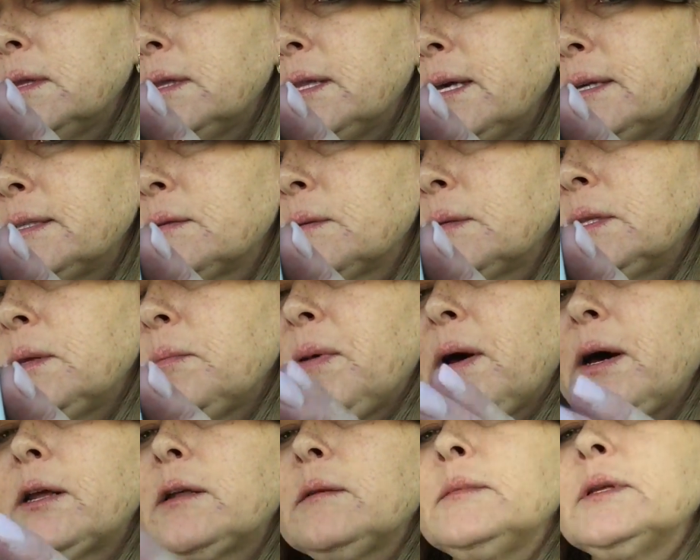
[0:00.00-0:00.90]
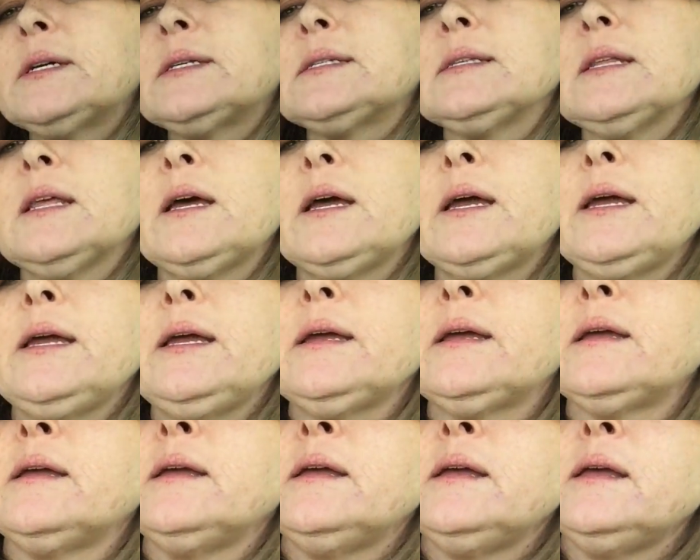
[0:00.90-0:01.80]
that's what the bottom looks like,
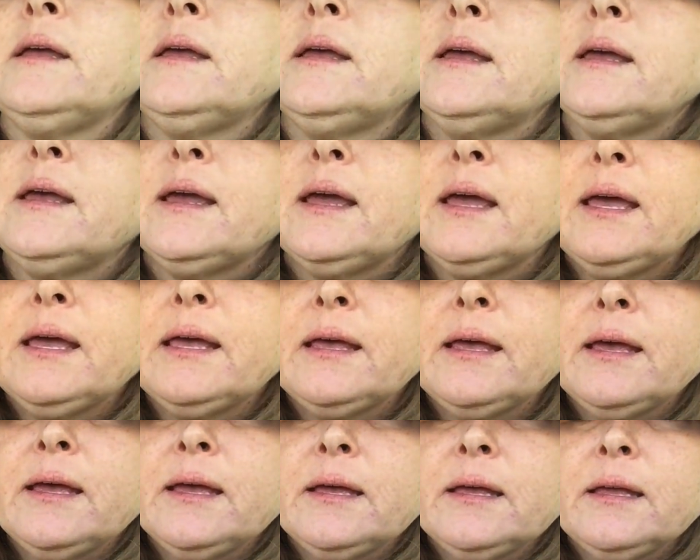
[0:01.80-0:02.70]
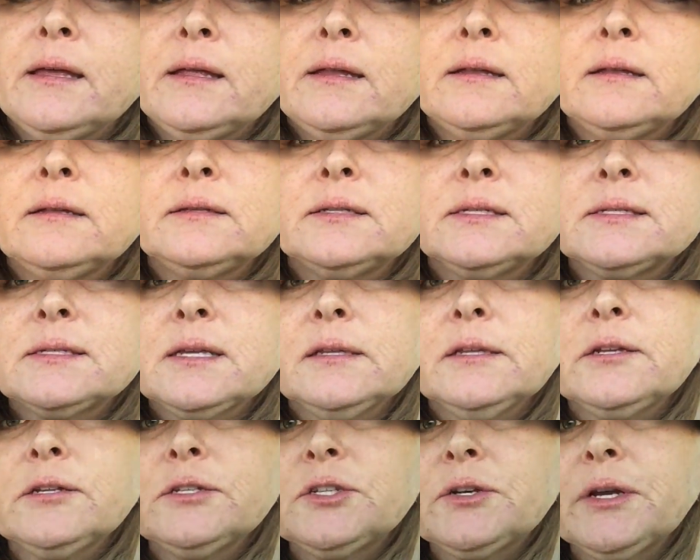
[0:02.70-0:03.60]
and just a
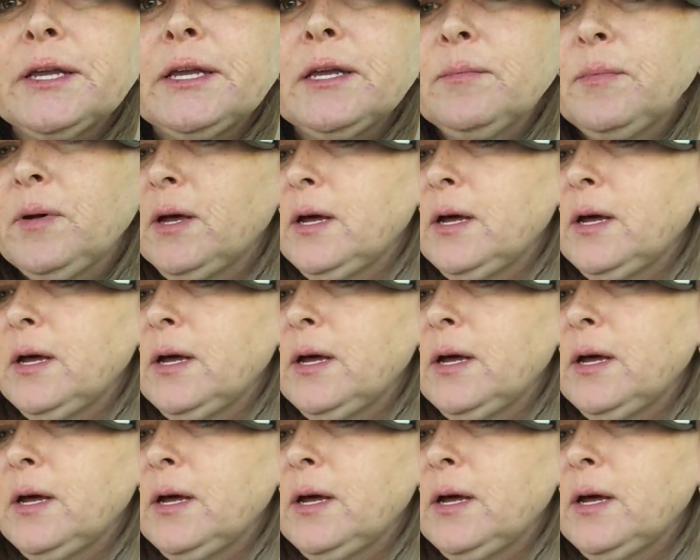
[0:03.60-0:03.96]
little trinket